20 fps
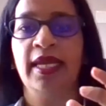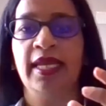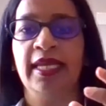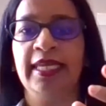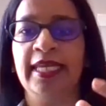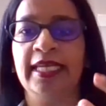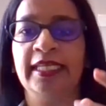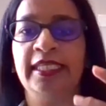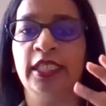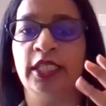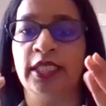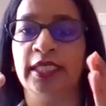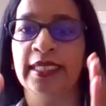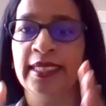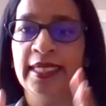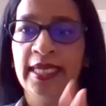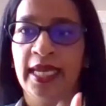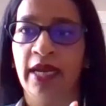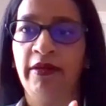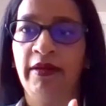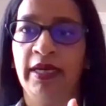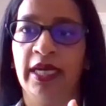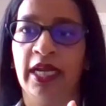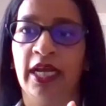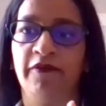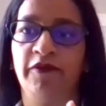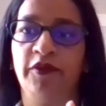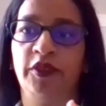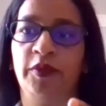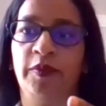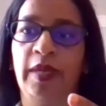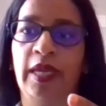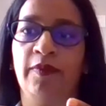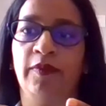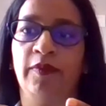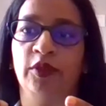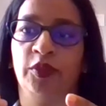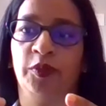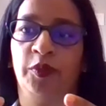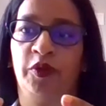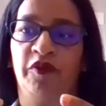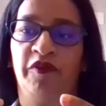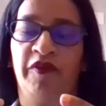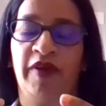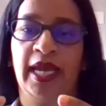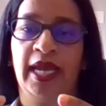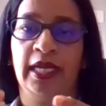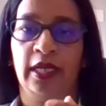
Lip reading: Yet it's near enough to be able to provide